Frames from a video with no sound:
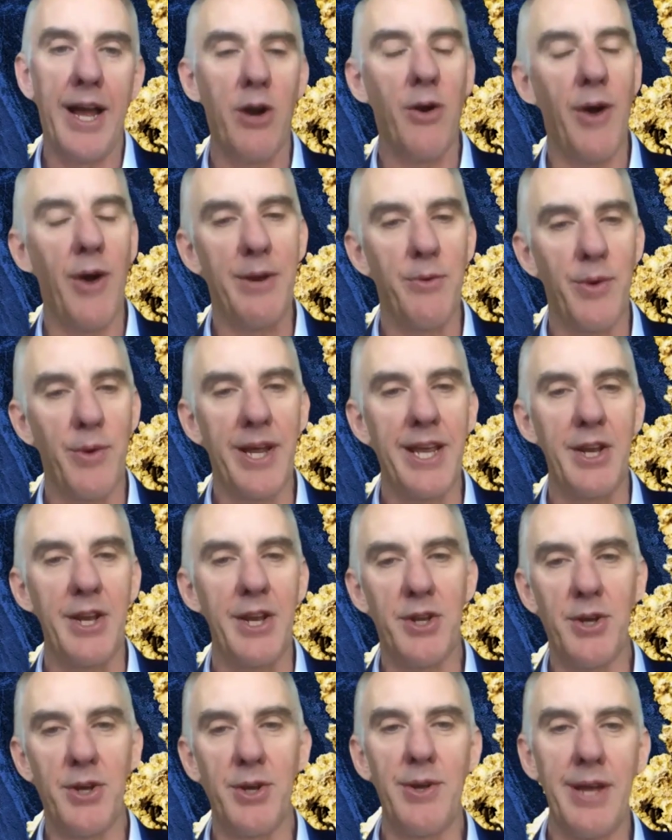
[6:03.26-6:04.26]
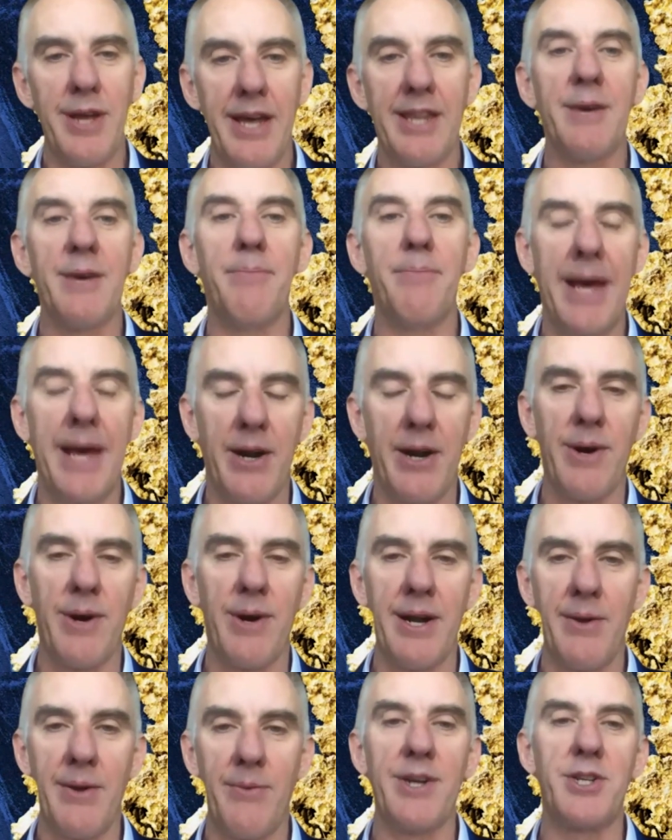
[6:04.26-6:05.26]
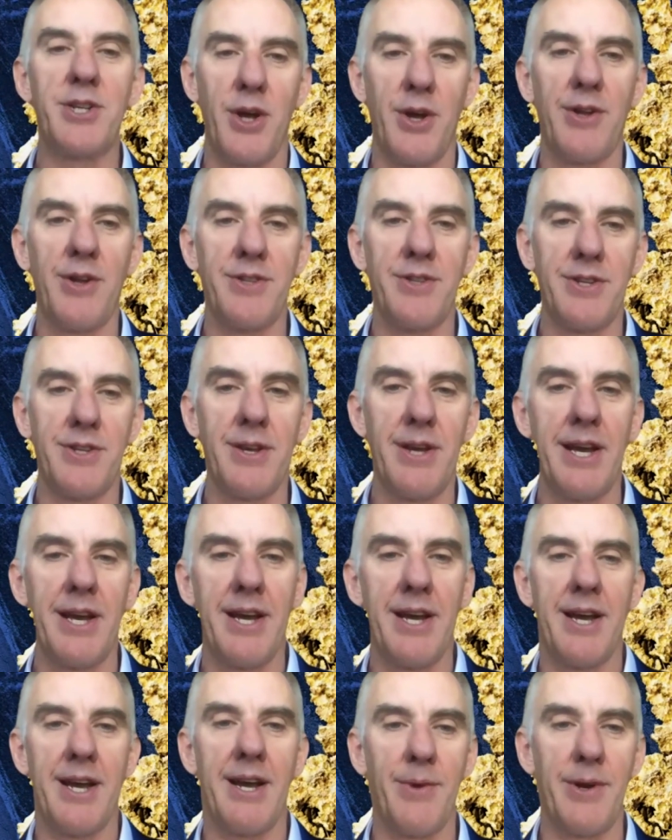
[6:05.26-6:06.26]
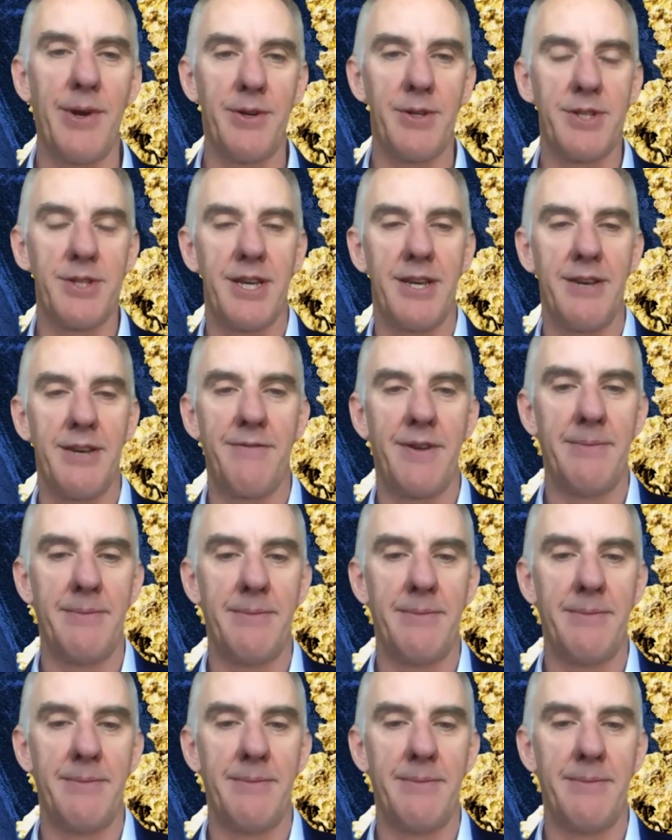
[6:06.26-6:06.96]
grade we can do, the better returns we receive.